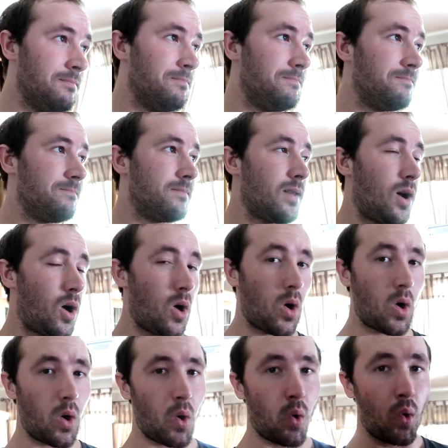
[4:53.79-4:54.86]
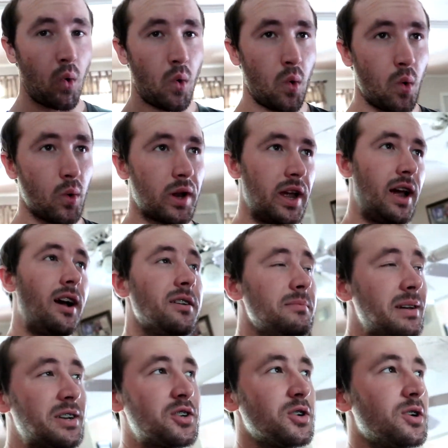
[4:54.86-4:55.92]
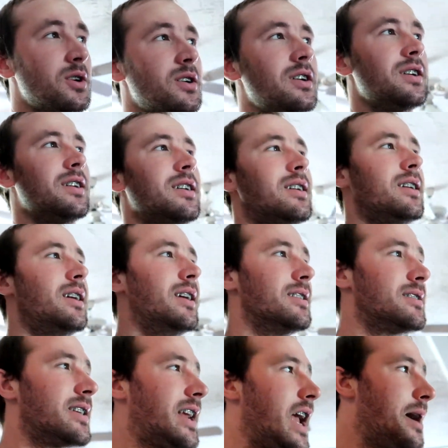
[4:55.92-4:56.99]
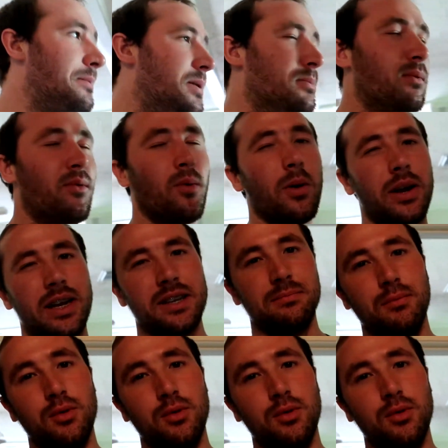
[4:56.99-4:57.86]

Yeah, the brown. Okay, I was making sure it's the cabinet before it gets